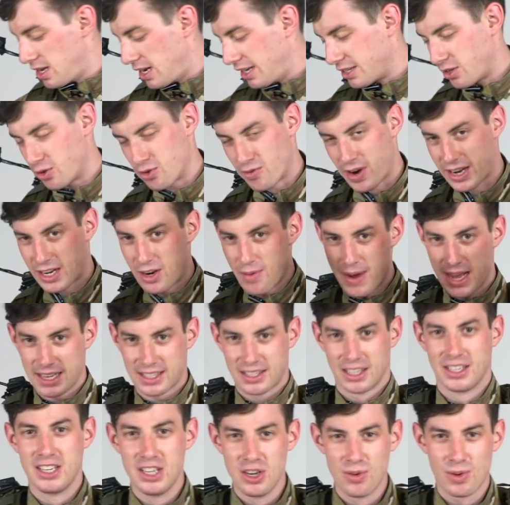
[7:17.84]
I don't
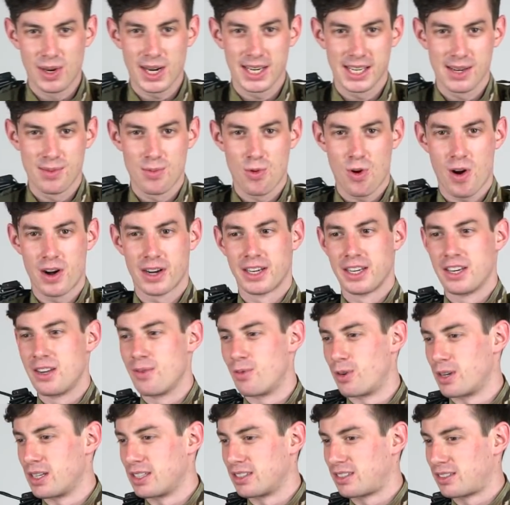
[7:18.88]
recommend the new one anymore. The new
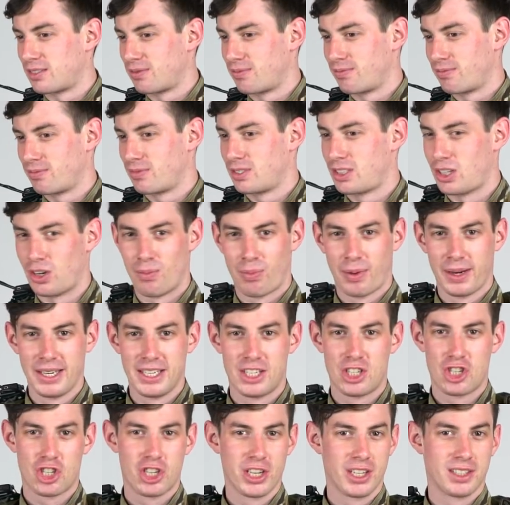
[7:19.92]
one is
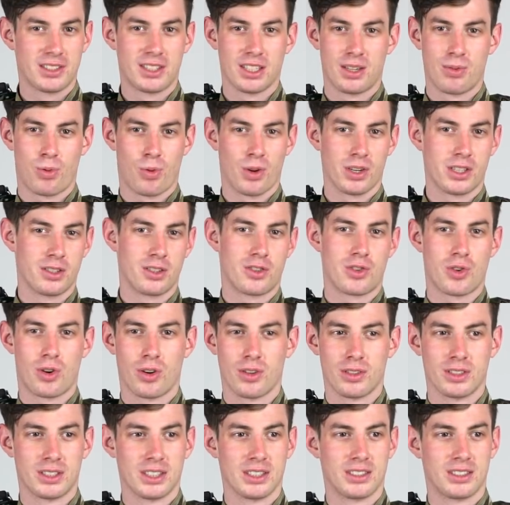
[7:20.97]
complete shit. The quality
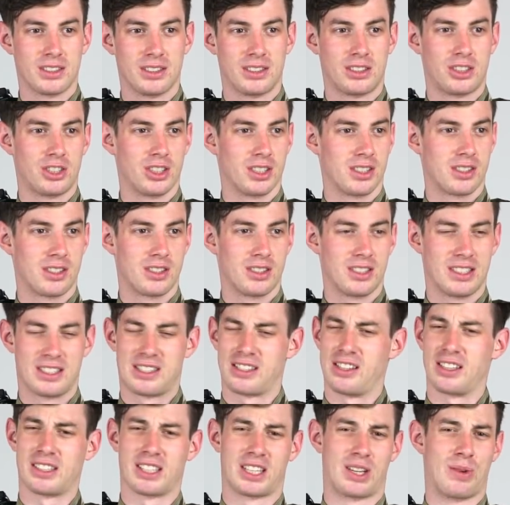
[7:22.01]
control on this is just,
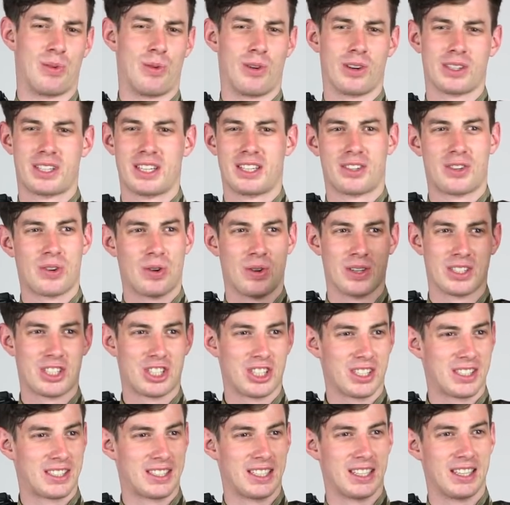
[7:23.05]
it's not the quality control, it's
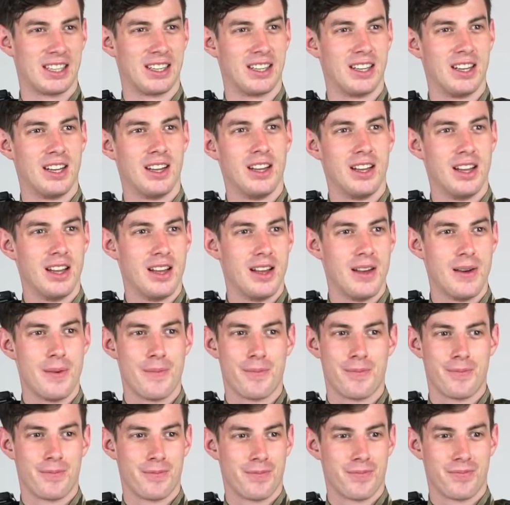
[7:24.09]
just the
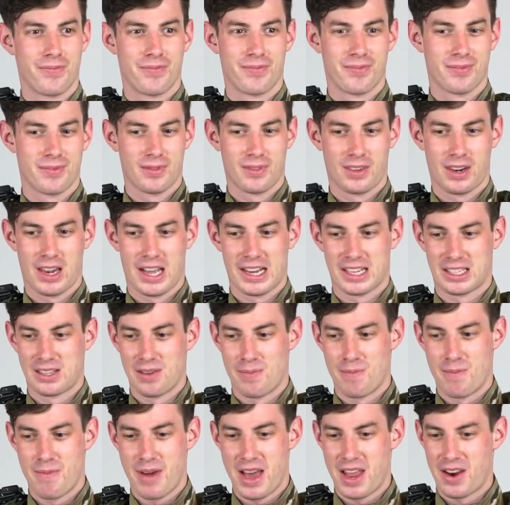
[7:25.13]

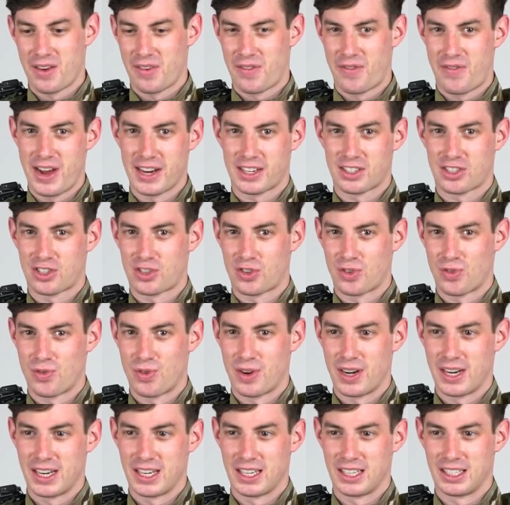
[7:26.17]

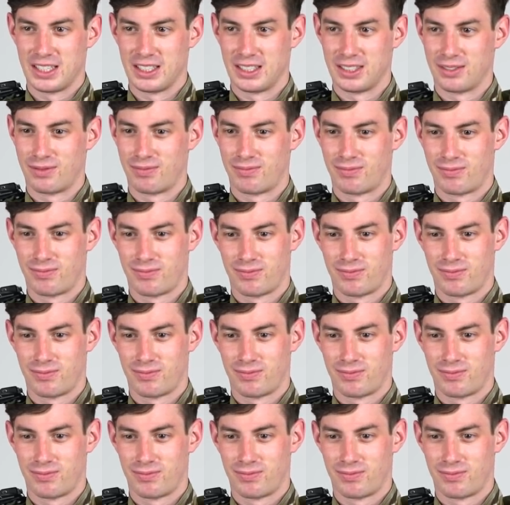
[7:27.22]
manufacturing